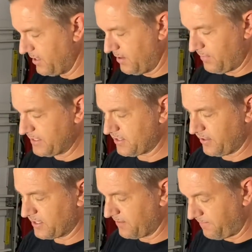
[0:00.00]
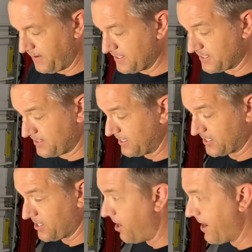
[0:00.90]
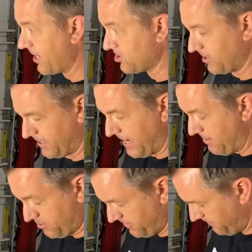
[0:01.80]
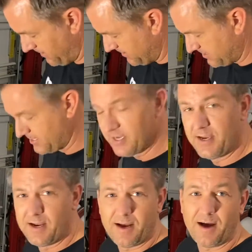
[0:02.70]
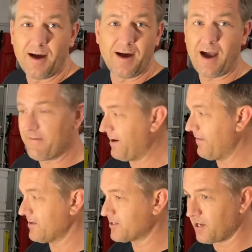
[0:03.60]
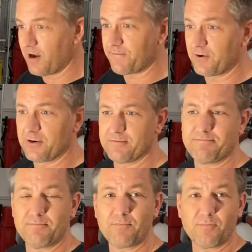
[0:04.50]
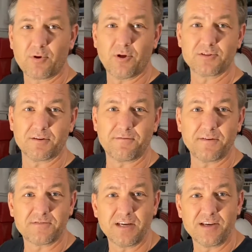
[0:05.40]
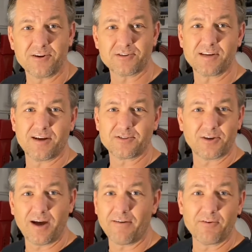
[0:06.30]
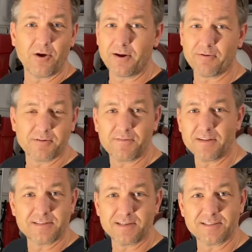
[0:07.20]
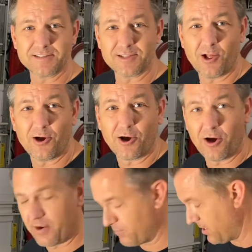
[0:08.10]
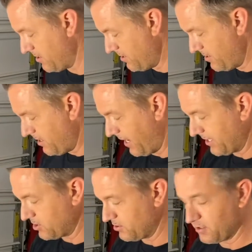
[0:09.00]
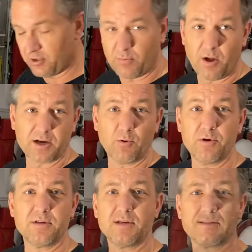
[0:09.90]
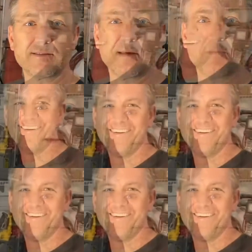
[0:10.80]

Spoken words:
Basically, it's a fence. This saw actually came with a fence. I've had this saw for close to 15 years now, so I have no idea where the fence is. It's long gone, but I just use a little block of wood that does the same thing.